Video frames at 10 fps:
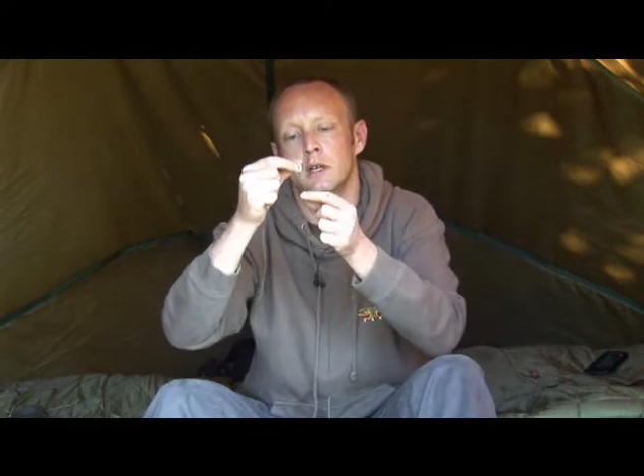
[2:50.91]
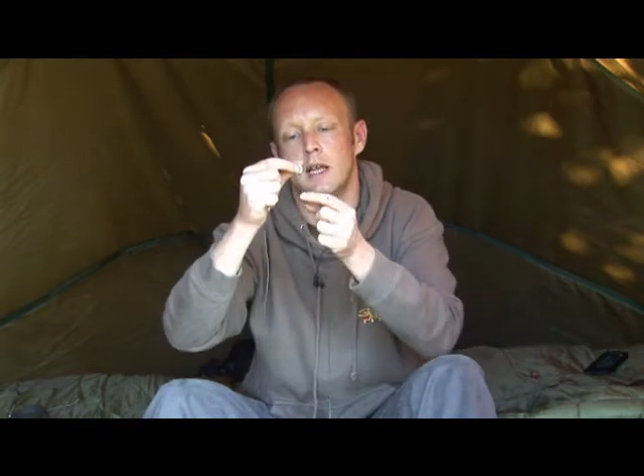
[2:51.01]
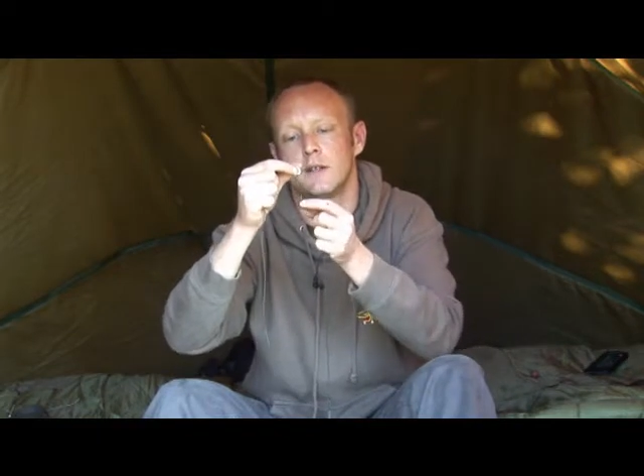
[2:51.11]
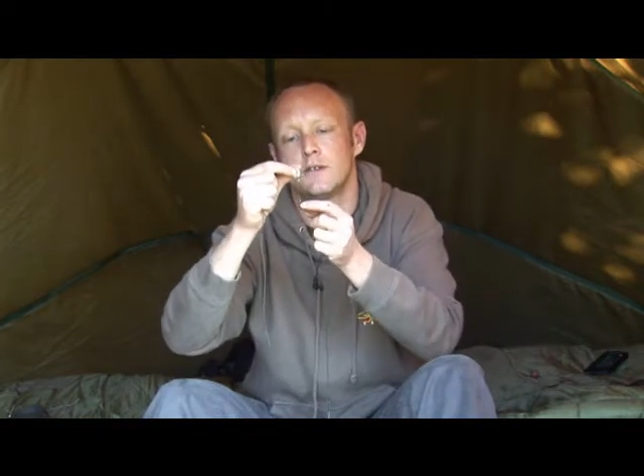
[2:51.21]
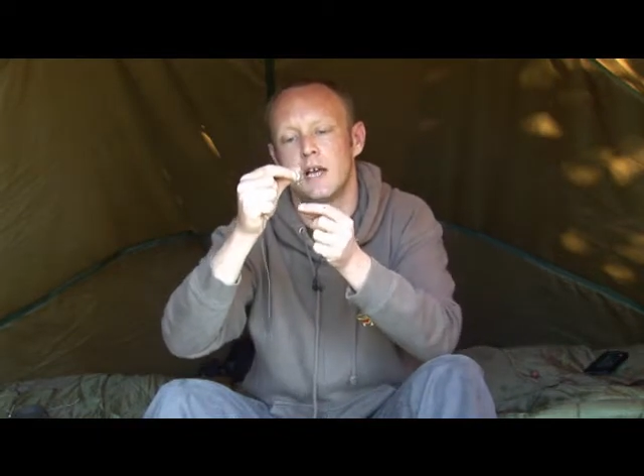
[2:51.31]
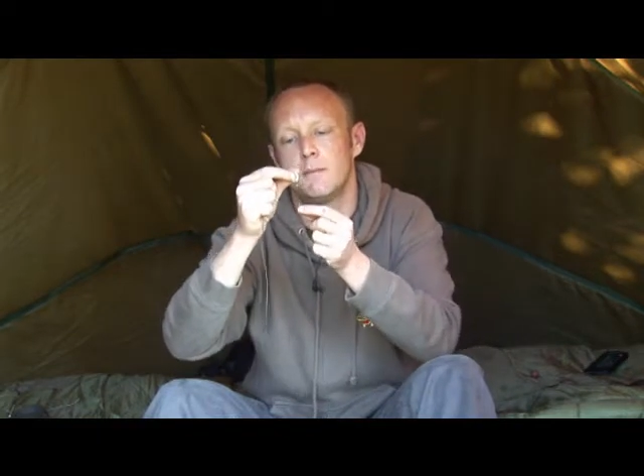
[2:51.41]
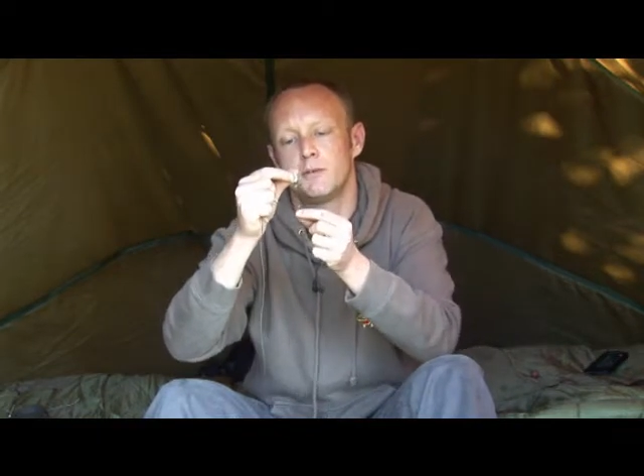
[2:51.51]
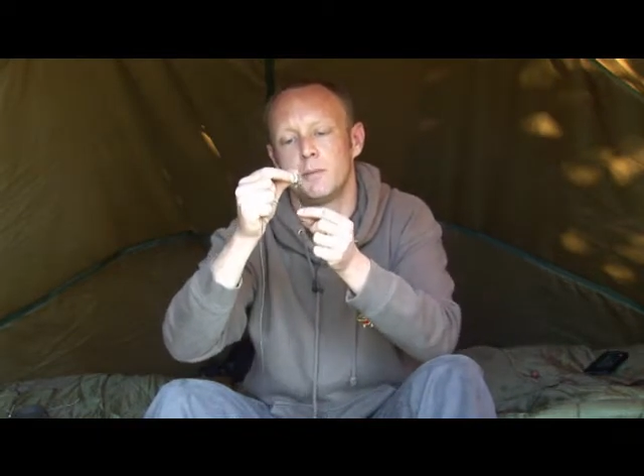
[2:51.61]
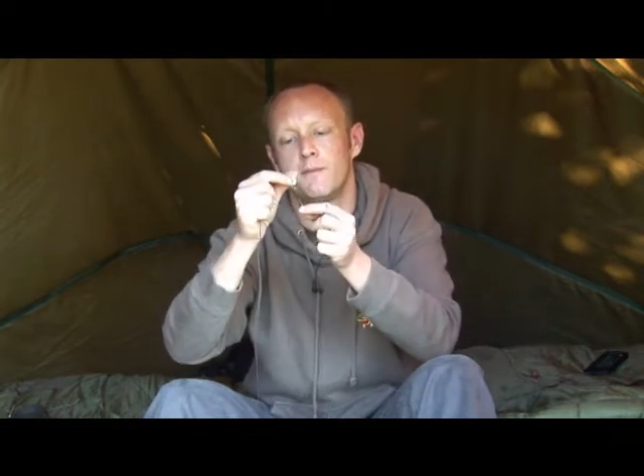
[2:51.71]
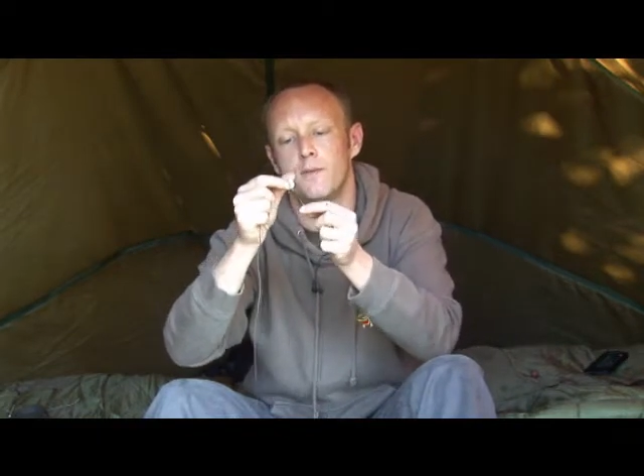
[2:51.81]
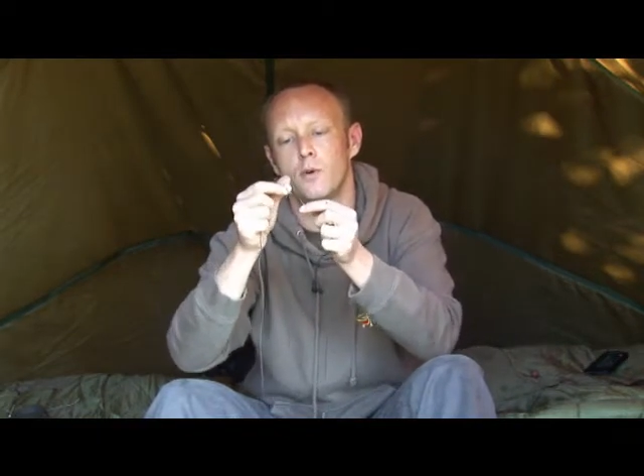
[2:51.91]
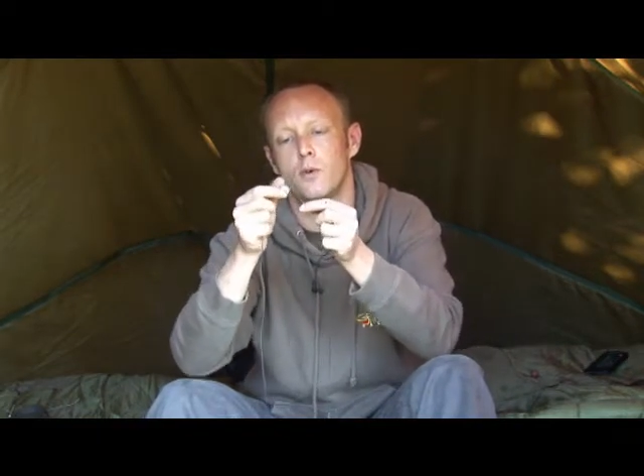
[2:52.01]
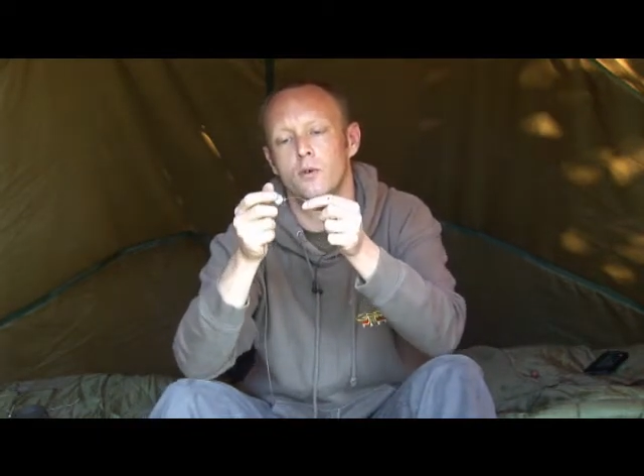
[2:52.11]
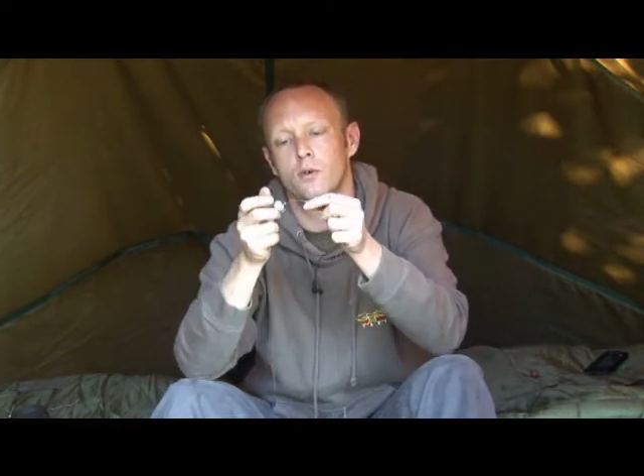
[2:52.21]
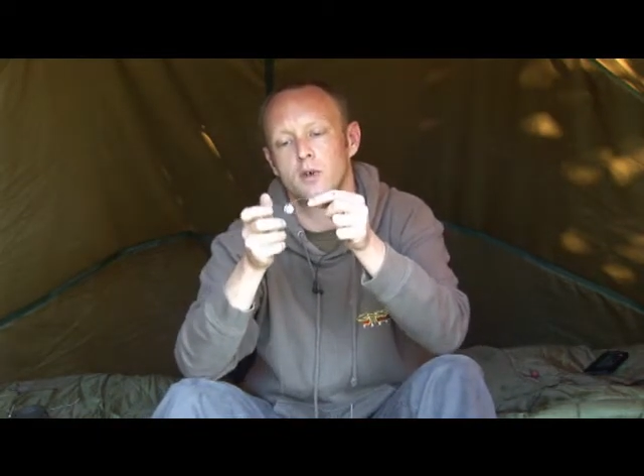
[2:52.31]
Now, same as
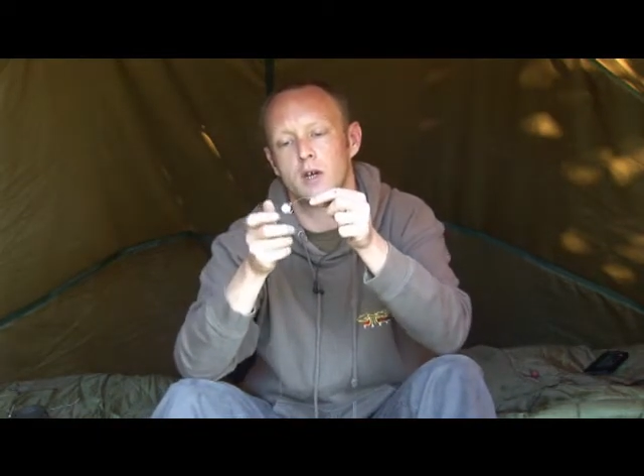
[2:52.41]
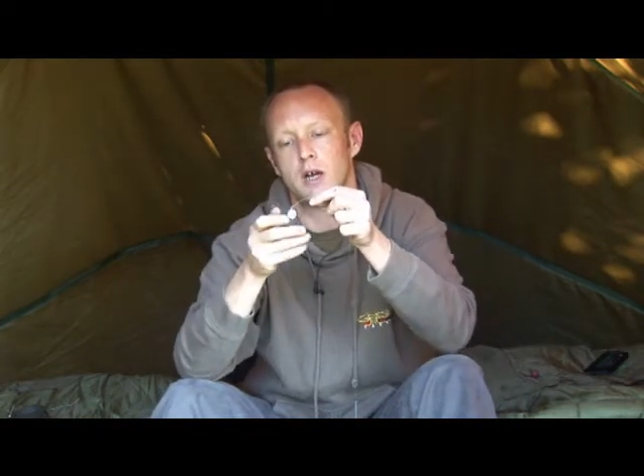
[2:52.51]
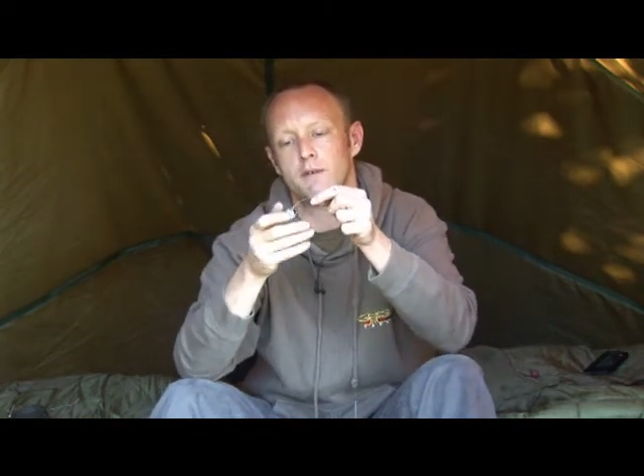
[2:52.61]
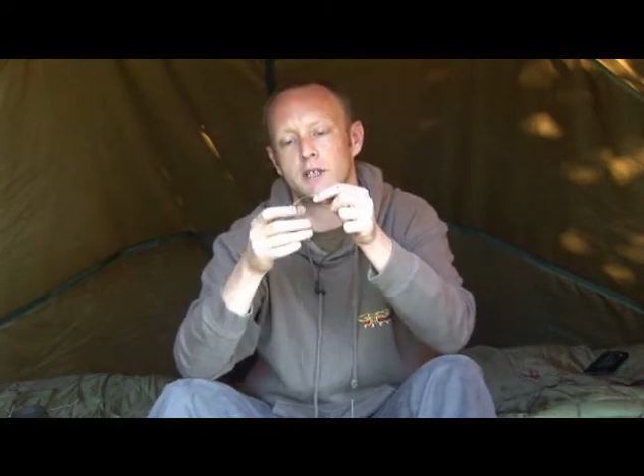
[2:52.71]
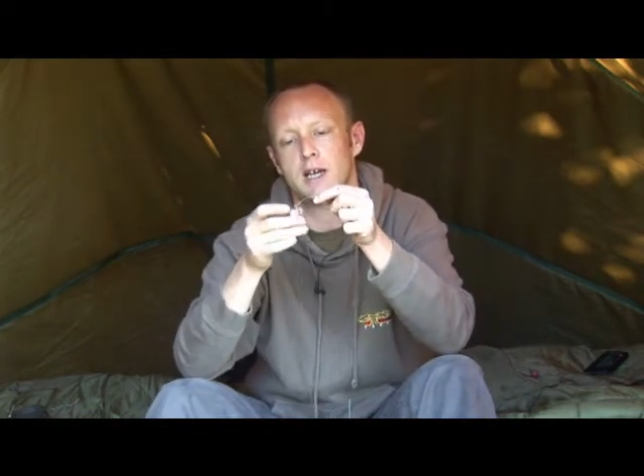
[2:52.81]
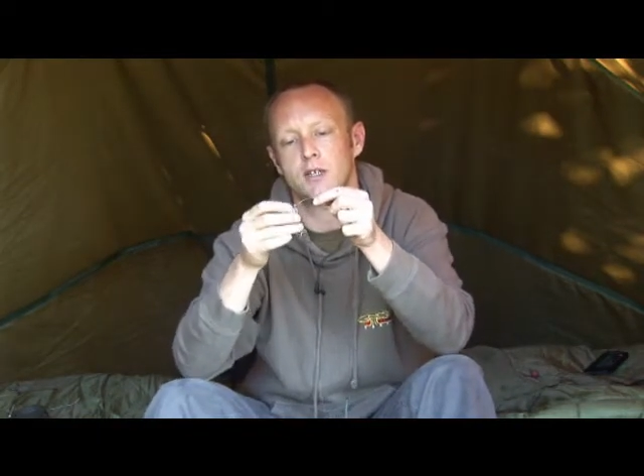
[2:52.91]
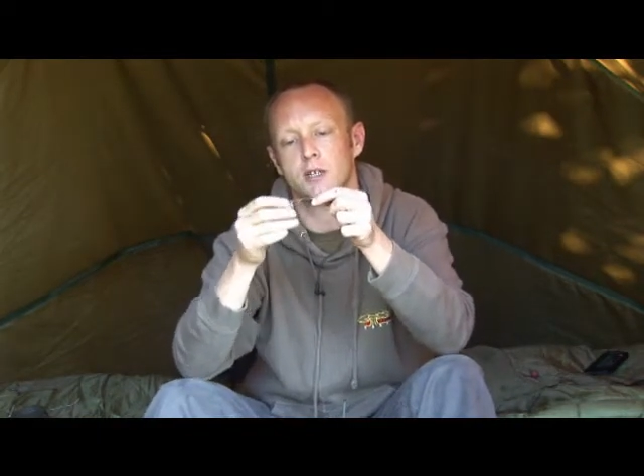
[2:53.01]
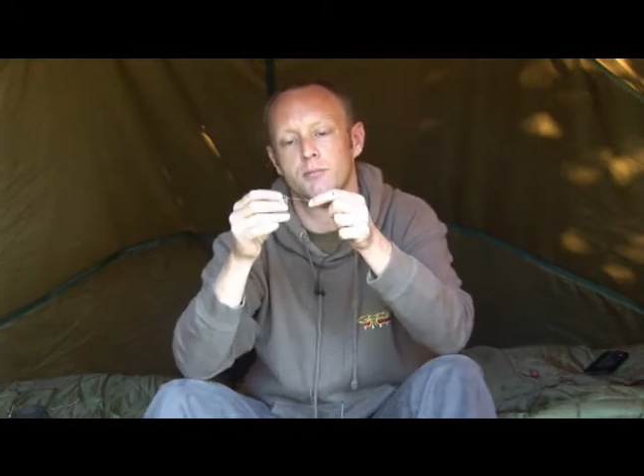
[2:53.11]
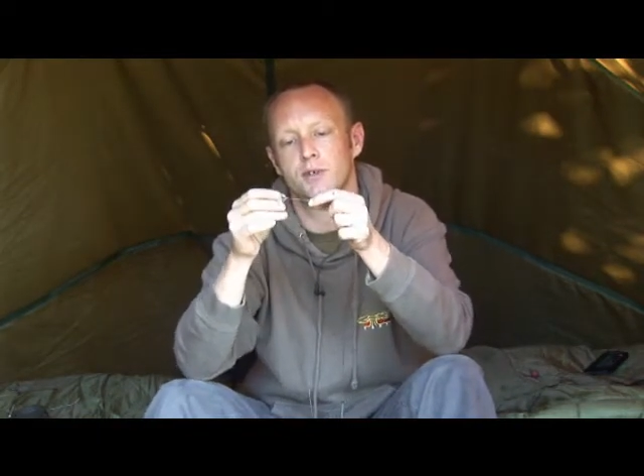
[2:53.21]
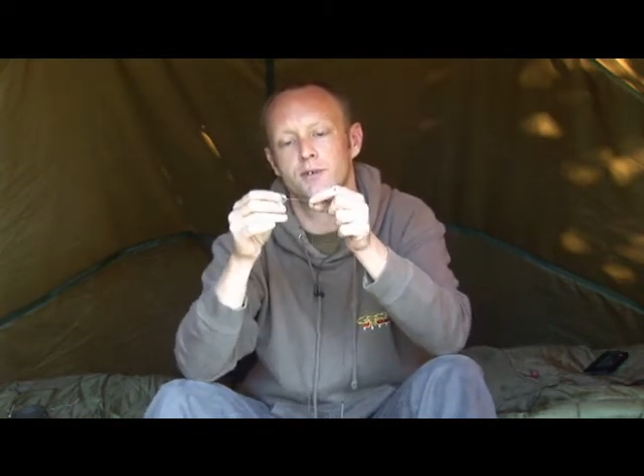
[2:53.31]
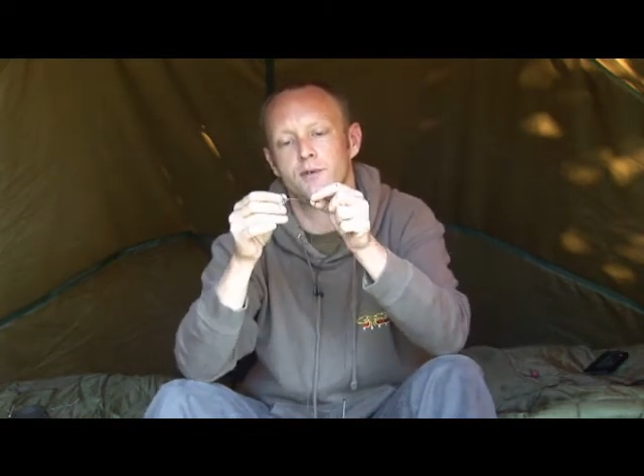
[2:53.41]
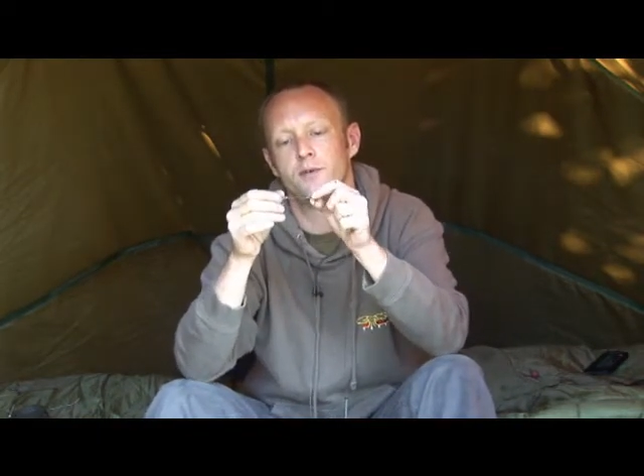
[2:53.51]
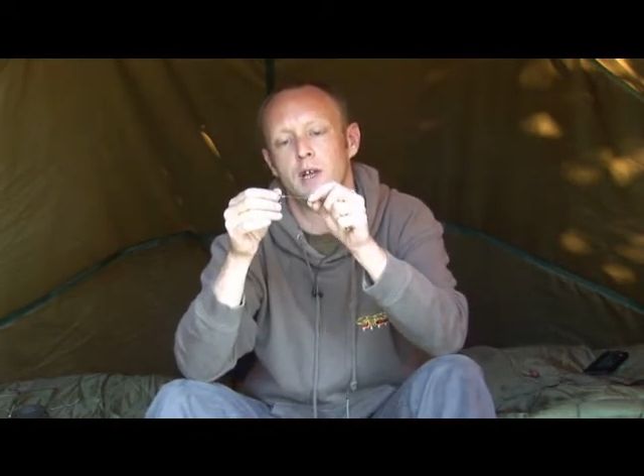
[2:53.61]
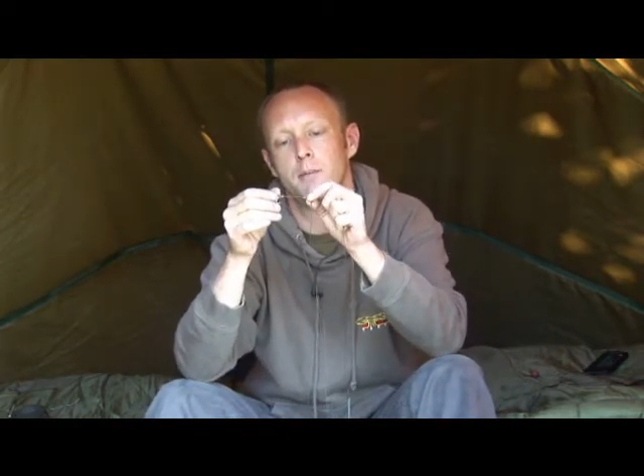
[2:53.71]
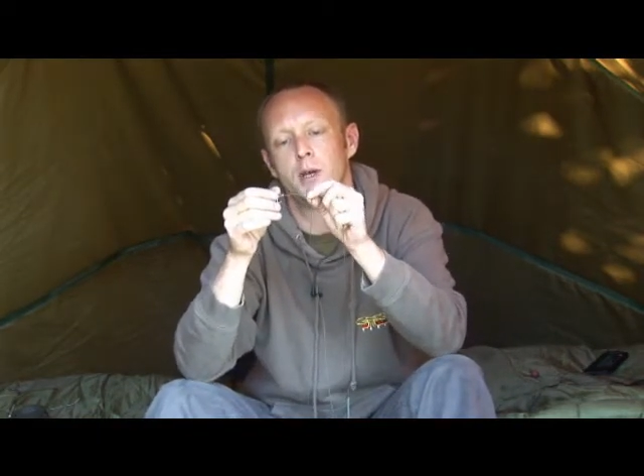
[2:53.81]
before, I've attached the bristle
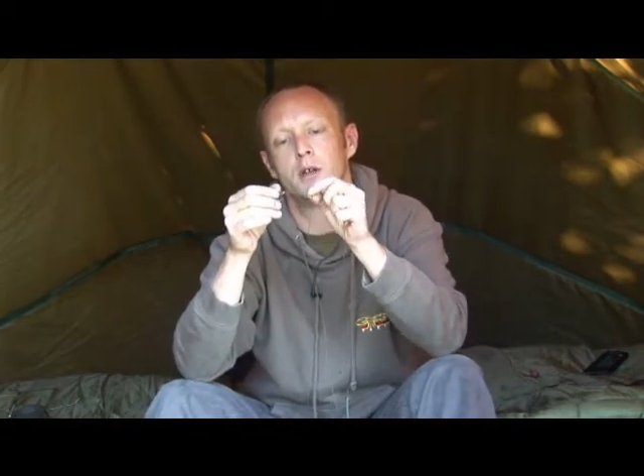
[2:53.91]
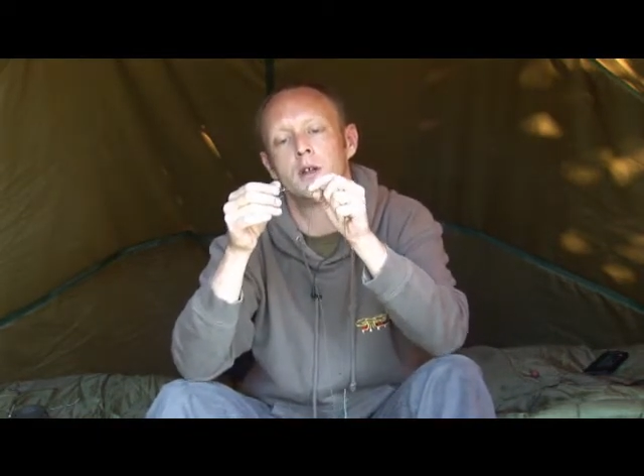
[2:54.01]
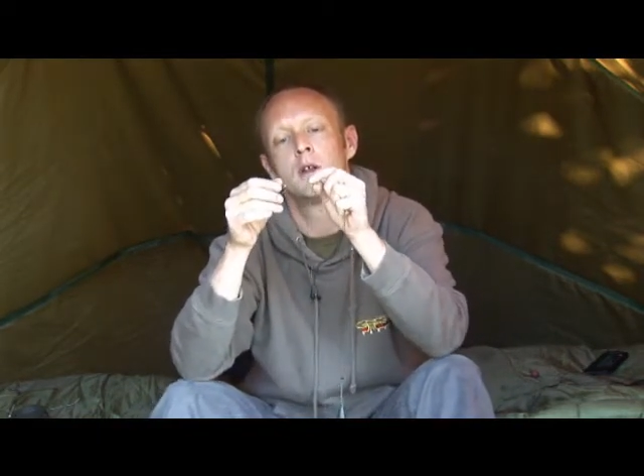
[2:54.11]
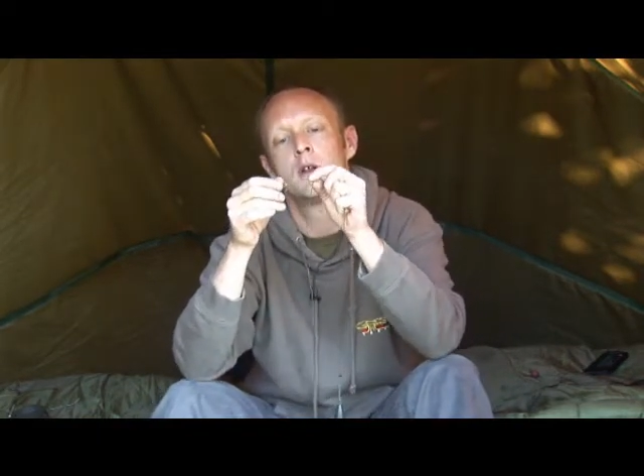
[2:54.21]
filament